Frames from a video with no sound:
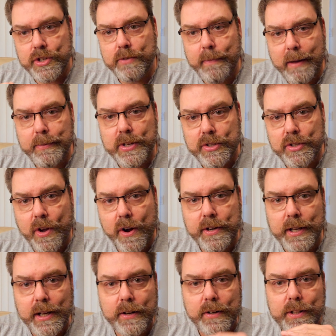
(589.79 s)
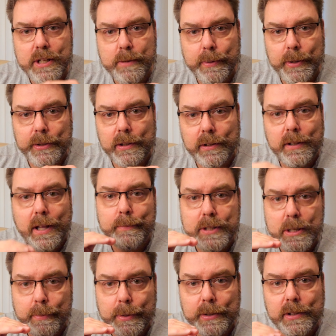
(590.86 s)
You maybe you start here, then you build a little up,
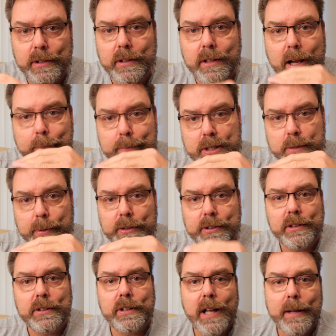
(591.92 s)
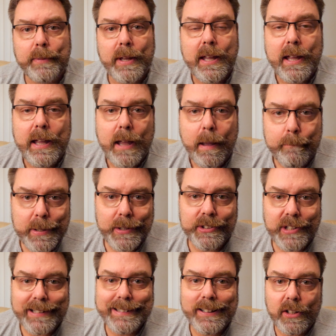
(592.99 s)
and you build a little up, and you build a little up, build
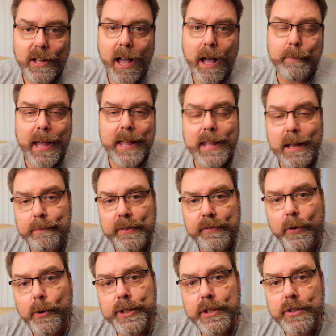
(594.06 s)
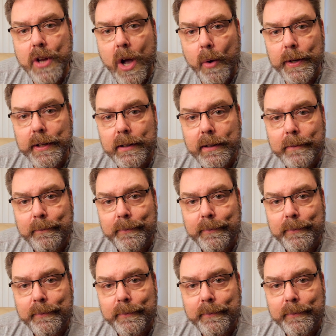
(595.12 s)
a little up, and then before you know it,